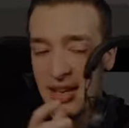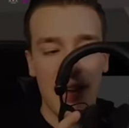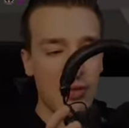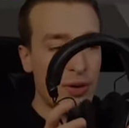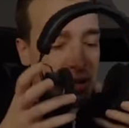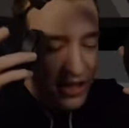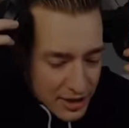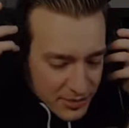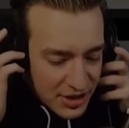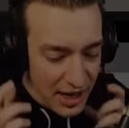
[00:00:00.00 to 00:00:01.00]
Everyone
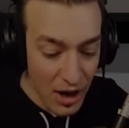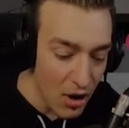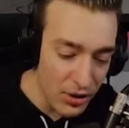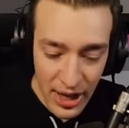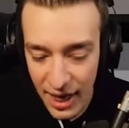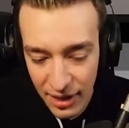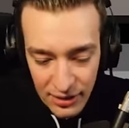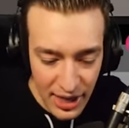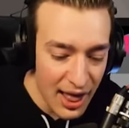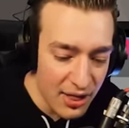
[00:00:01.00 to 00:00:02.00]
keeps saying, oh, Cole,
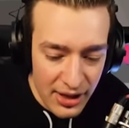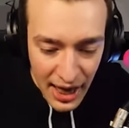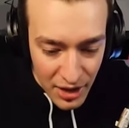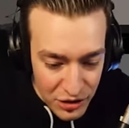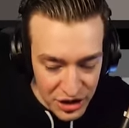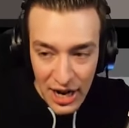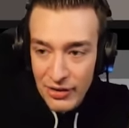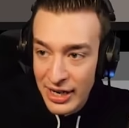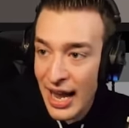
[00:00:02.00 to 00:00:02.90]
Cole, Cole, Jerry,